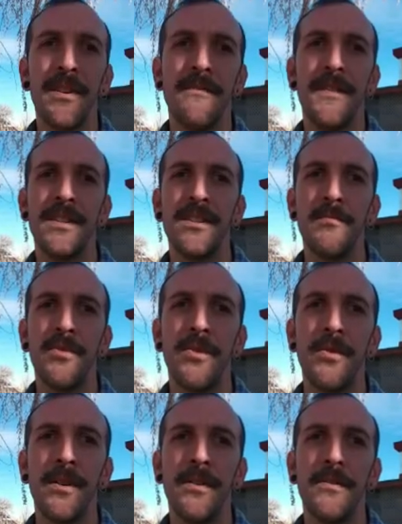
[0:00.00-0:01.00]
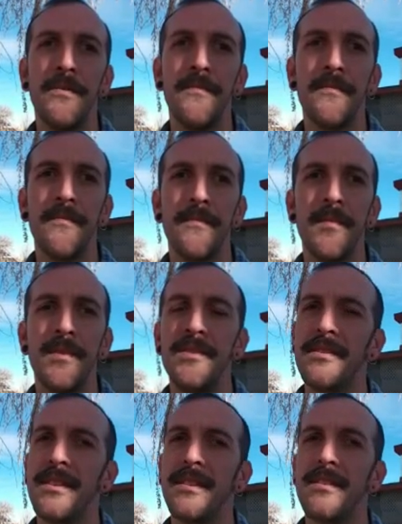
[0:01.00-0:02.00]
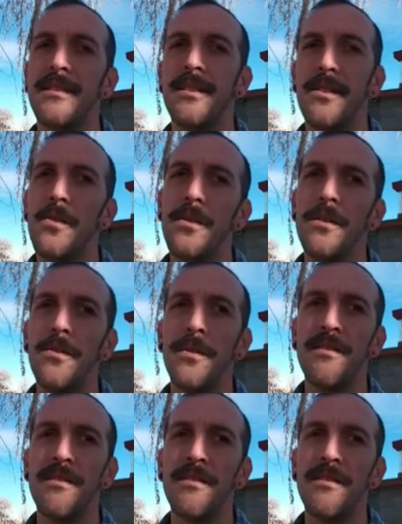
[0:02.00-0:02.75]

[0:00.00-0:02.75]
of vegetable oil. I'm using canola oil